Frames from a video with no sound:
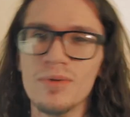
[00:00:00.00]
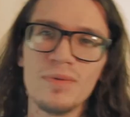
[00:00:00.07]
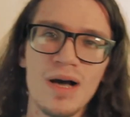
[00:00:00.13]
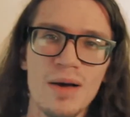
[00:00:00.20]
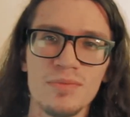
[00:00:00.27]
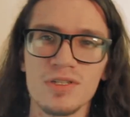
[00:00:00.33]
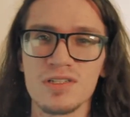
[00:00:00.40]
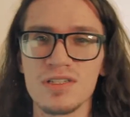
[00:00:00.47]

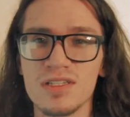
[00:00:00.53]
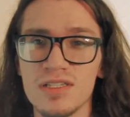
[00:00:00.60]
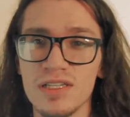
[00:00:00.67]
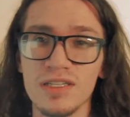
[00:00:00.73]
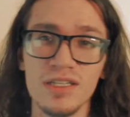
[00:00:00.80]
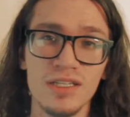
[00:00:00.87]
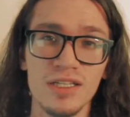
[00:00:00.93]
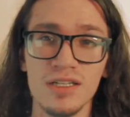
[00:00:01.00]
I'm just a
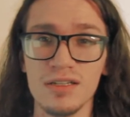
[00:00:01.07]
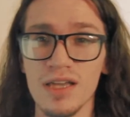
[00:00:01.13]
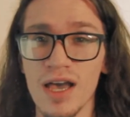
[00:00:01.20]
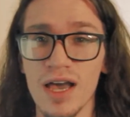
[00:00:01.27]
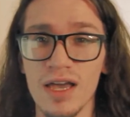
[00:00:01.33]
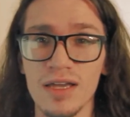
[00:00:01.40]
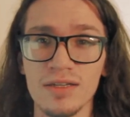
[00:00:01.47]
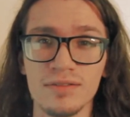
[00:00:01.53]
silly little
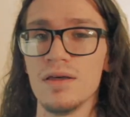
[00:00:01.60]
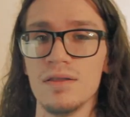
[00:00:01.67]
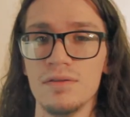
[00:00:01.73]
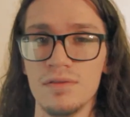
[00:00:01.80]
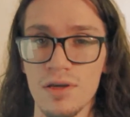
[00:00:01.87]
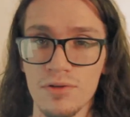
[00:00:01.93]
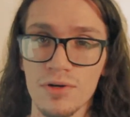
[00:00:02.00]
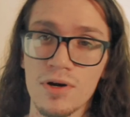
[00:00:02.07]
guy.
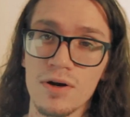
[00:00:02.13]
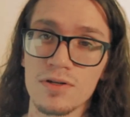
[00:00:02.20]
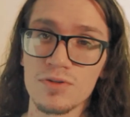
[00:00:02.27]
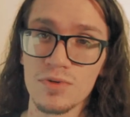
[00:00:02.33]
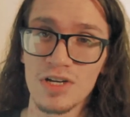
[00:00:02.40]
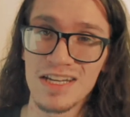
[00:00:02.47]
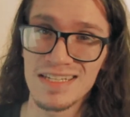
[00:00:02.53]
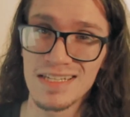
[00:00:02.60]
The other cards we're going to